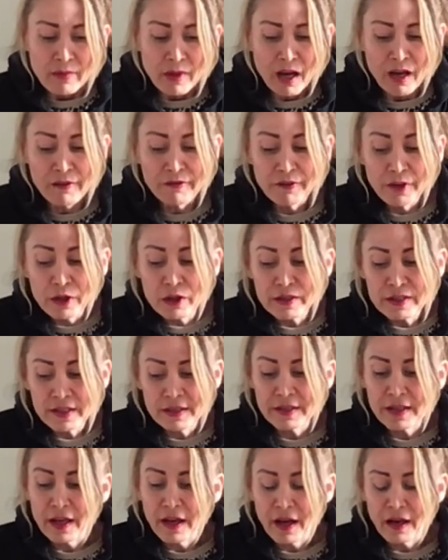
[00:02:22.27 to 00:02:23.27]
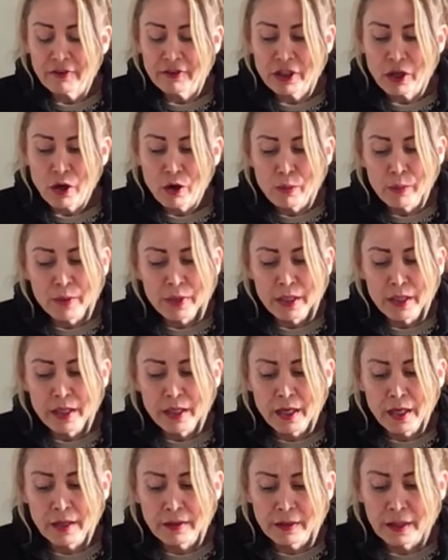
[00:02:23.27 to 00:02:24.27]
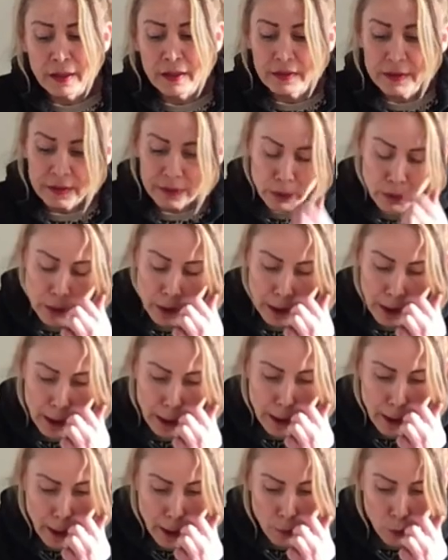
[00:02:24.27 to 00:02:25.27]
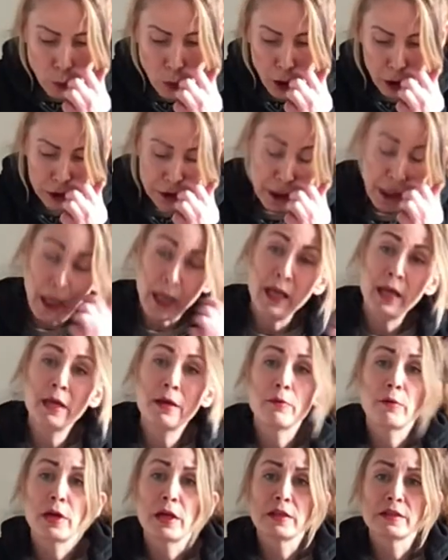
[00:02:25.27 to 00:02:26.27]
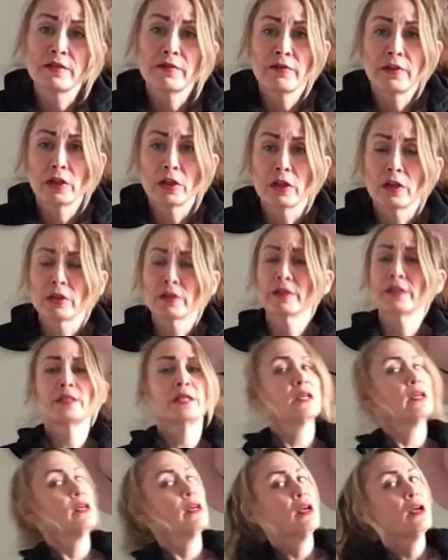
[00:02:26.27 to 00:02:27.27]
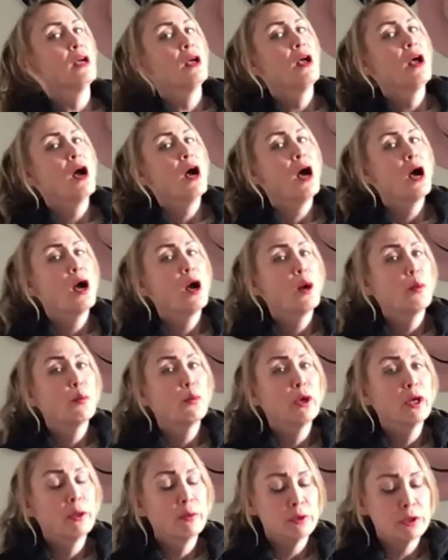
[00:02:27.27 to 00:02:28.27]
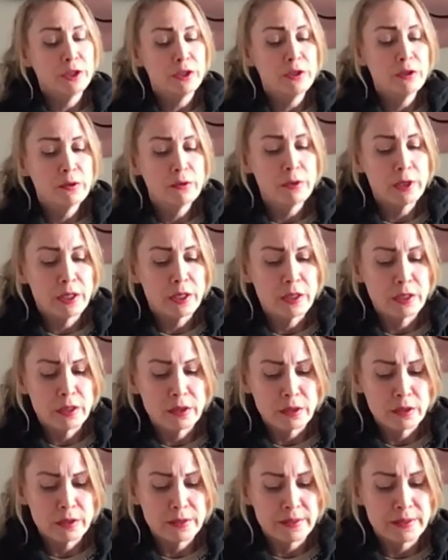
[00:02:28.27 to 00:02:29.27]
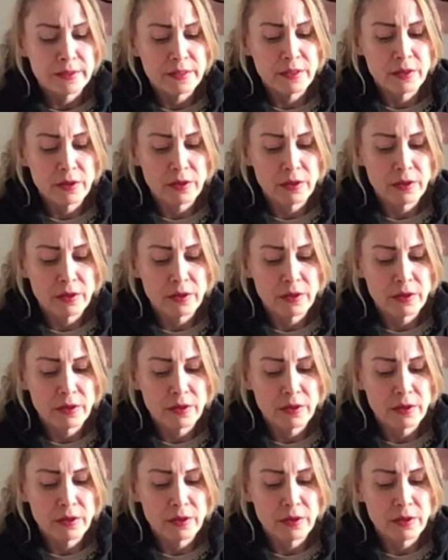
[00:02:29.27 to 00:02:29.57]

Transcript: I figure since I have to open it and like sort it and wash it anyways first, um, what I would do is